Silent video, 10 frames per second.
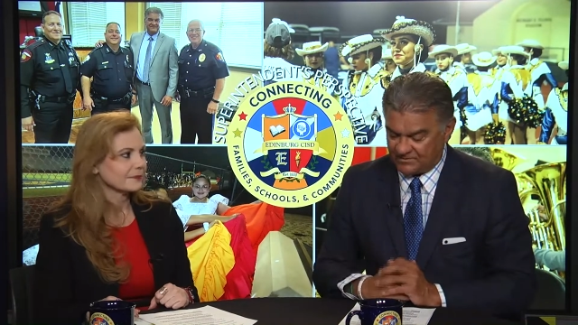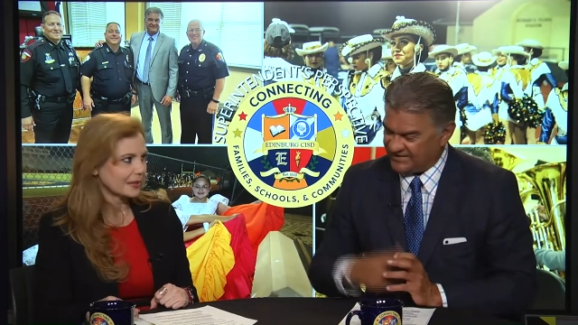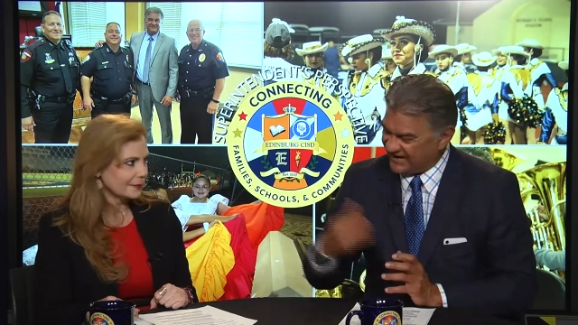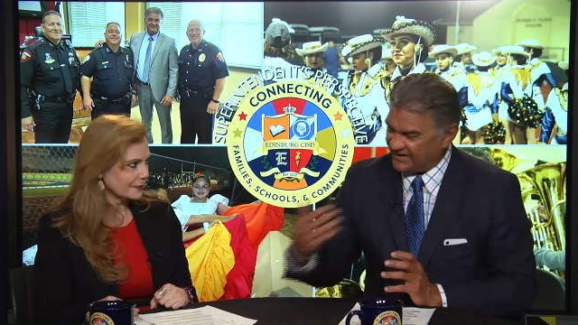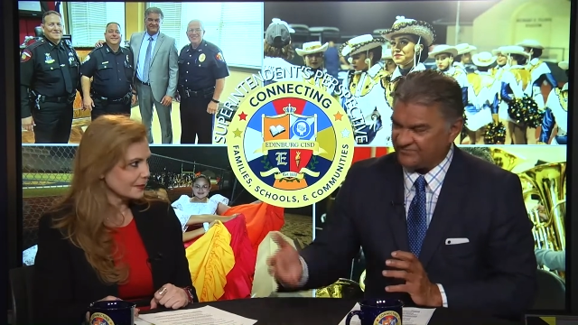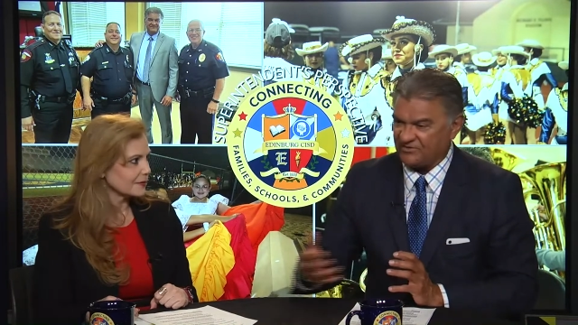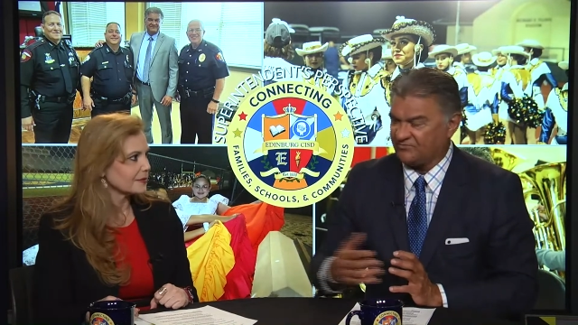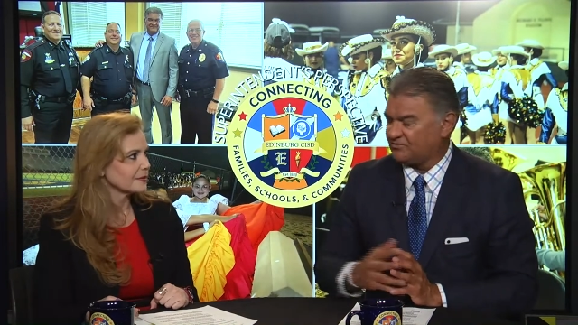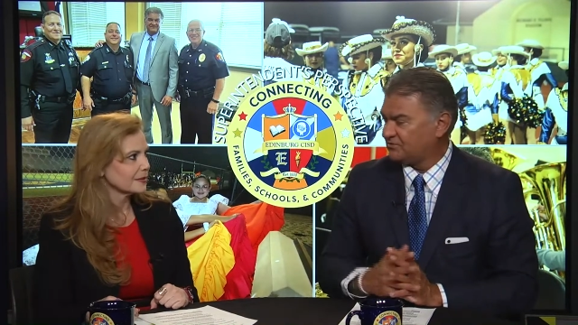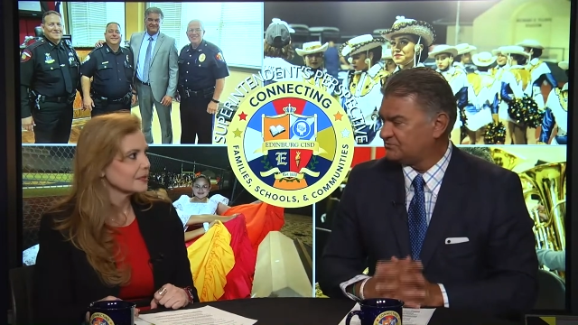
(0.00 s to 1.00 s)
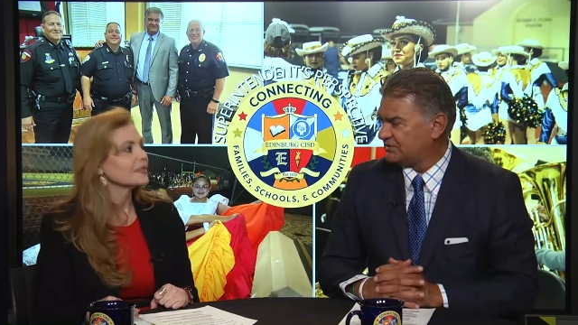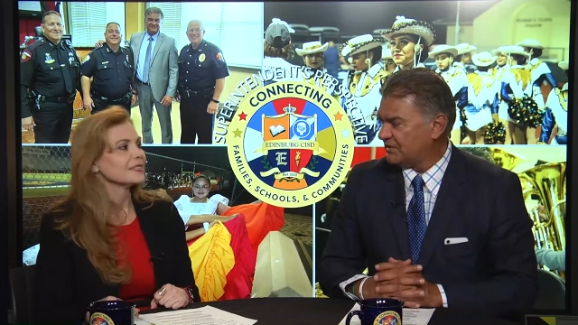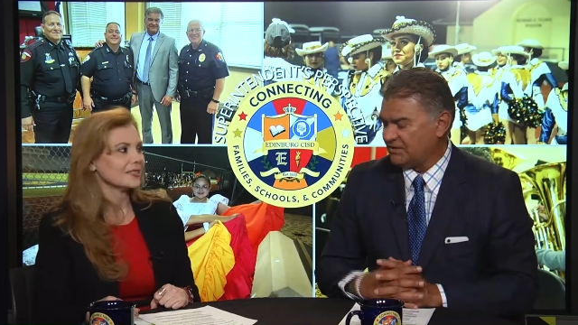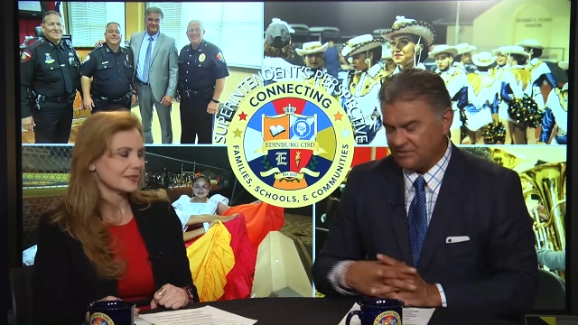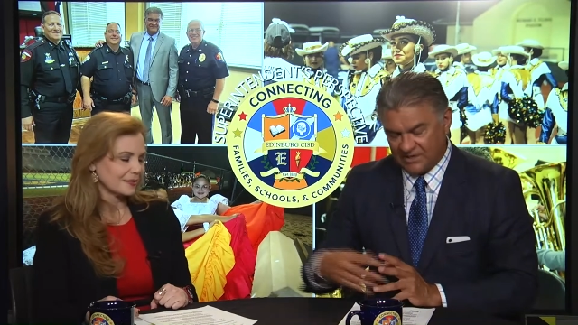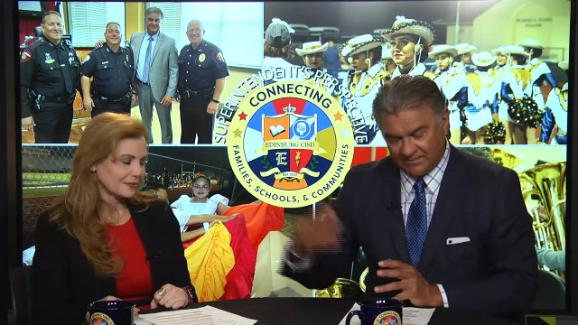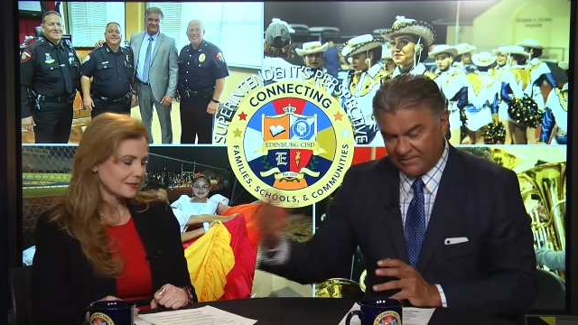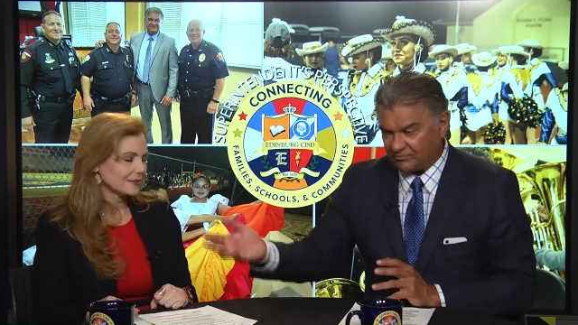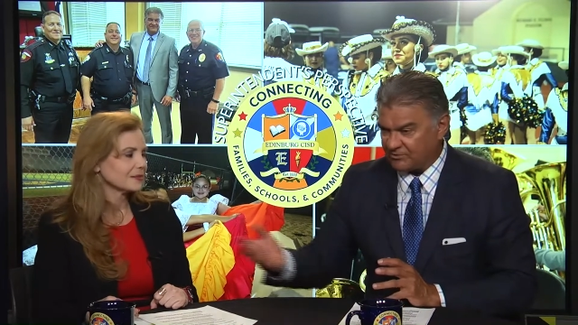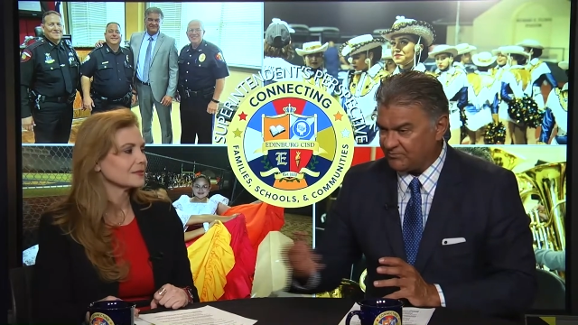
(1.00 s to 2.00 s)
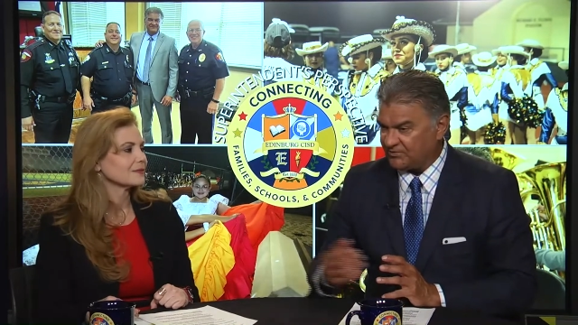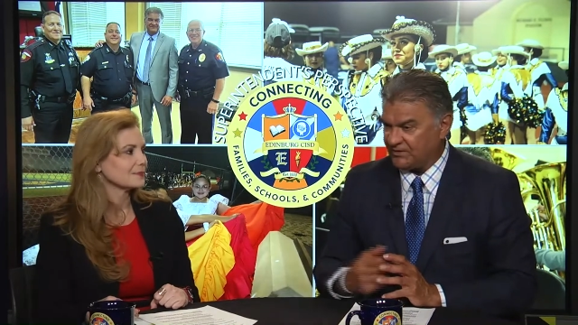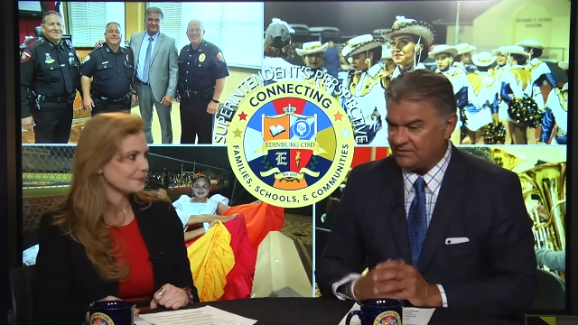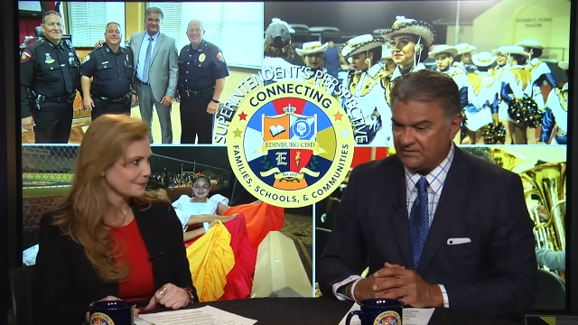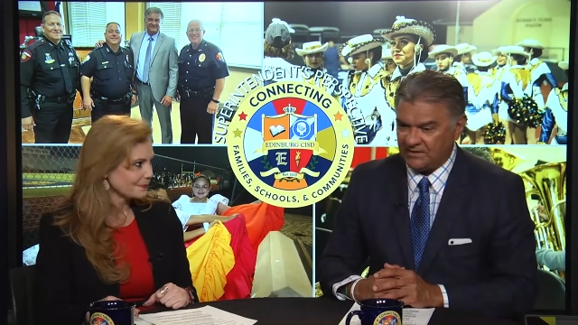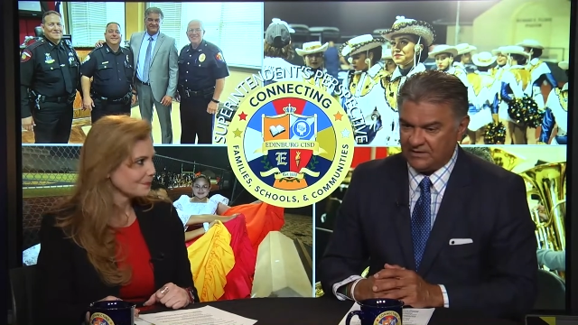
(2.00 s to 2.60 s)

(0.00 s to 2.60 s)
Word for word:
Speaker 1: You got to have soft skills. Yes. You got to be able to communicate.